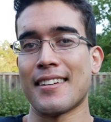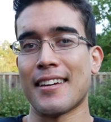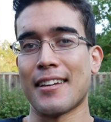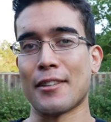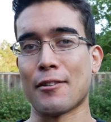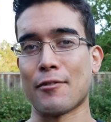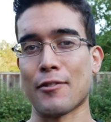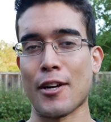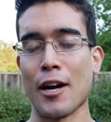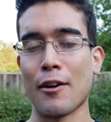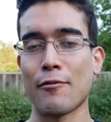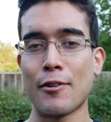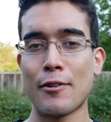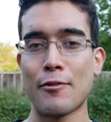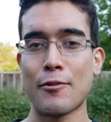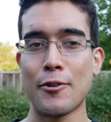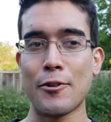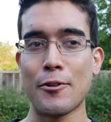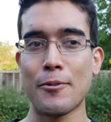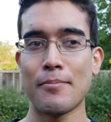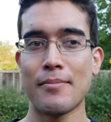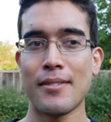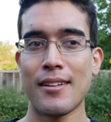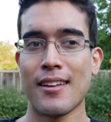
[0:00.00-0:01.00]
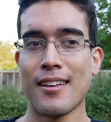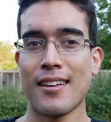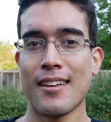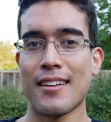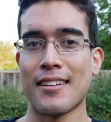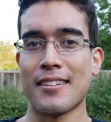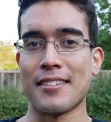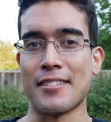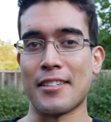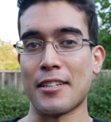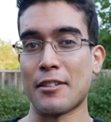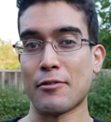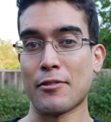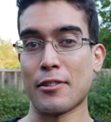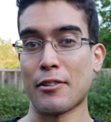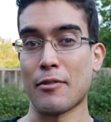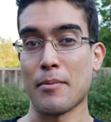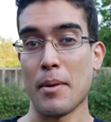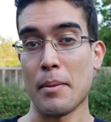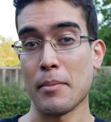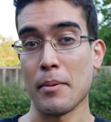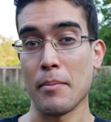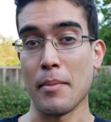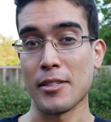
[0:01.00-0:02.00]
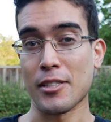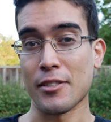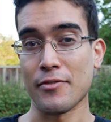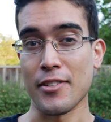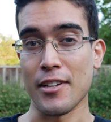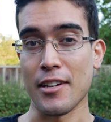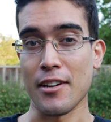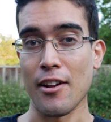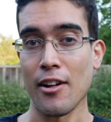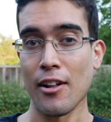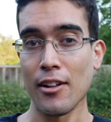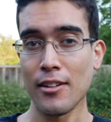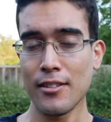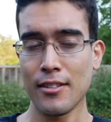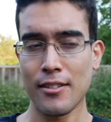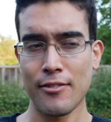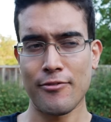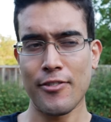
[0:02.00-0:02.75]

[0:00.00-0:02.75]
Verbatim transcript: recovery room, didn't really remember much of it at all.